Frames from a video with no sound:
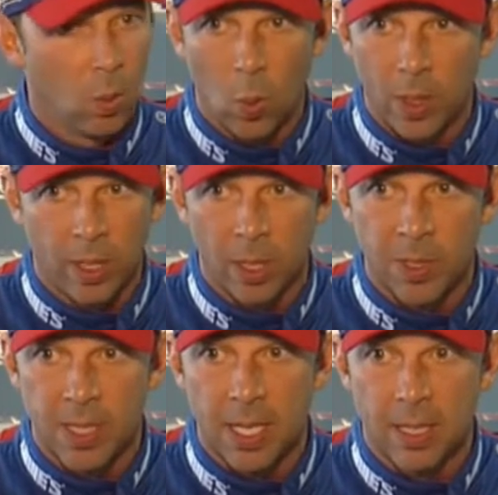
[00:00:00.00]

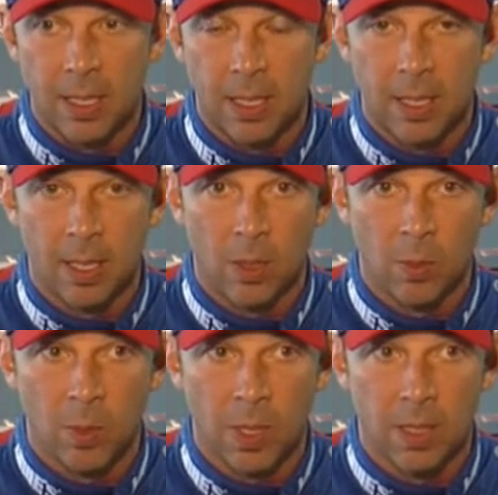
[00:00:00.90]
100%, you
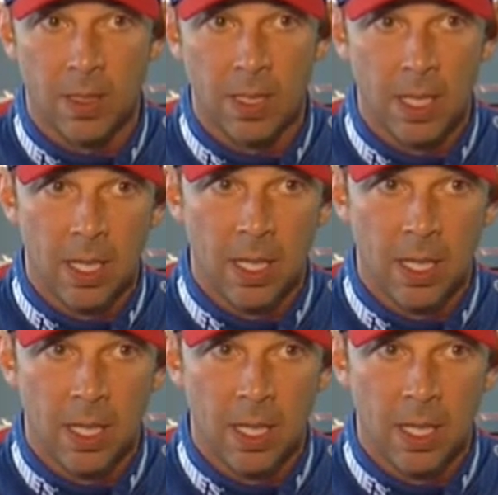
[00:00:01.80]
know, because